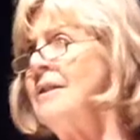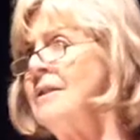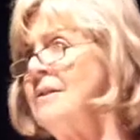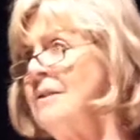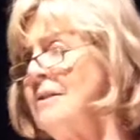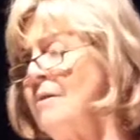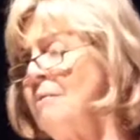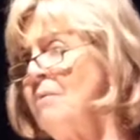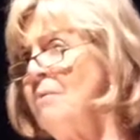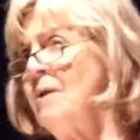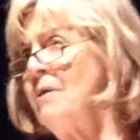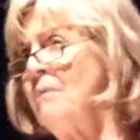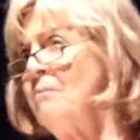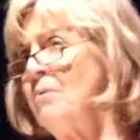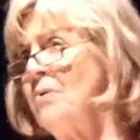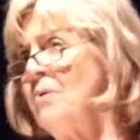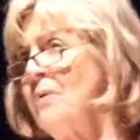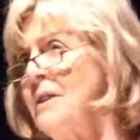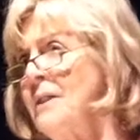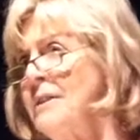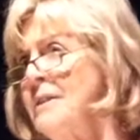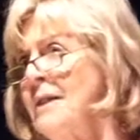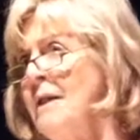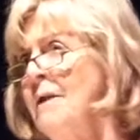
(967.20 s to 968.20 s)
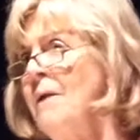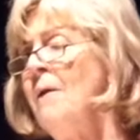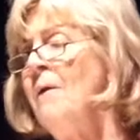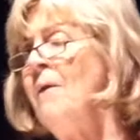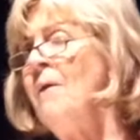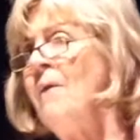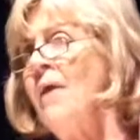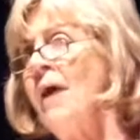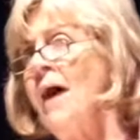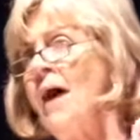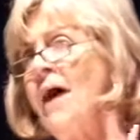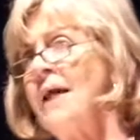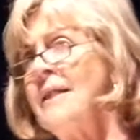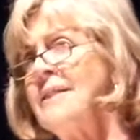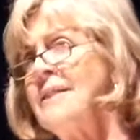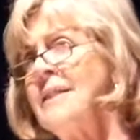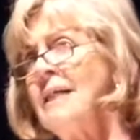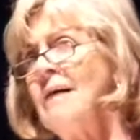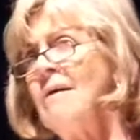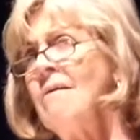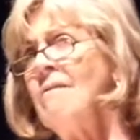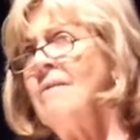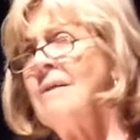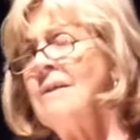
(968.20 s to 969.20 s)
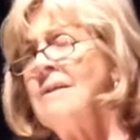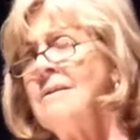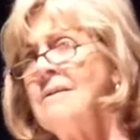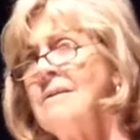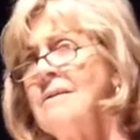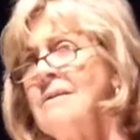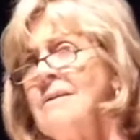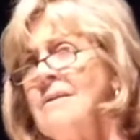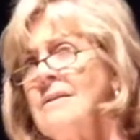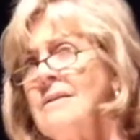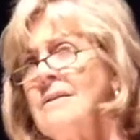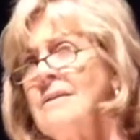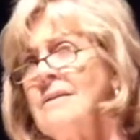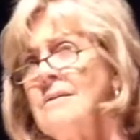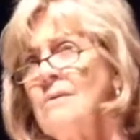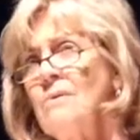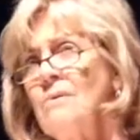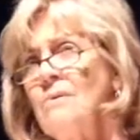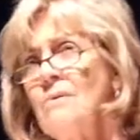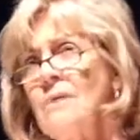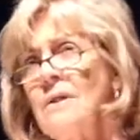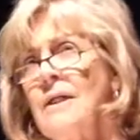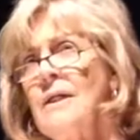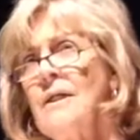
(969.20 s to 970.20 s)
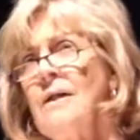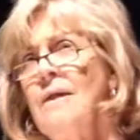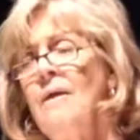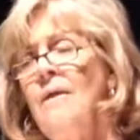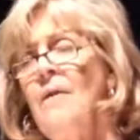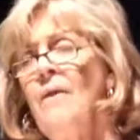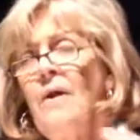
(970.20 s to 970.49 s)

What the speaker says: a tipping point. I tell this story,